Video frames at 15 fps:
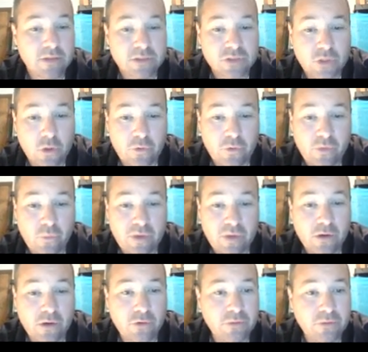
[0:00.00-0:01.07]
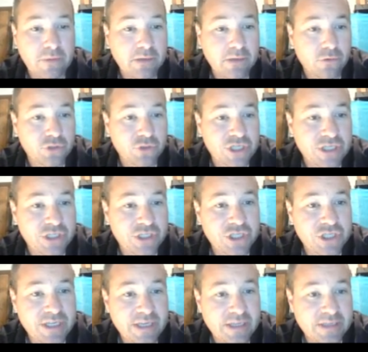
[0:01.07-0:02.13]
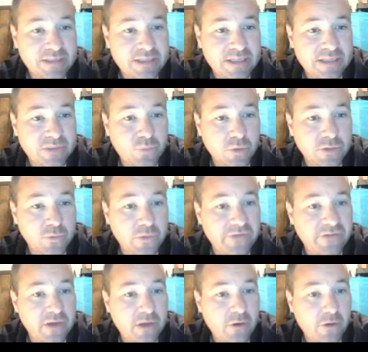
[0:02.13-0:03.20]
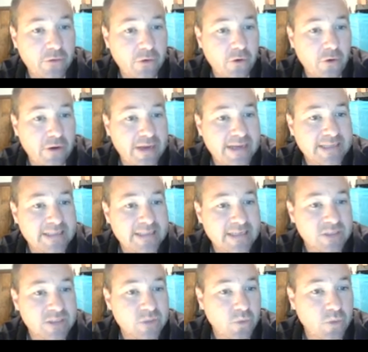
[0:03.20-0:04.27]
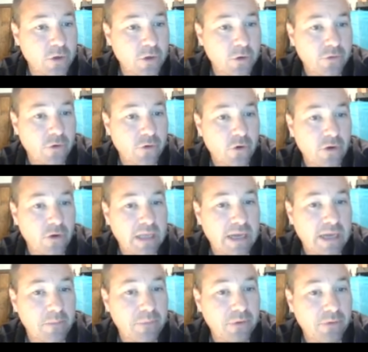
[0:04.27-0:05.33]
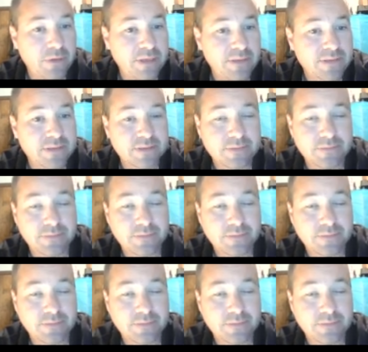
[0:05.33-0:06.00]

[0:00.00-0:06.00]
So then we go to my little cheat sheet, and it says once we've done all the current assets, we go to the current liabilities.